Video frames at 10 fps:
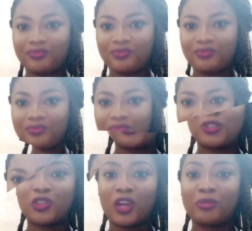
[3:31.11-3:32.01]
Why don't you
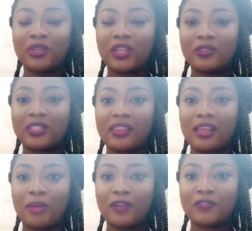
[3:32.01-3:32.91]
try pronouncing
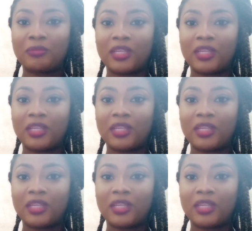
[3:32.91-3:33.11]
them after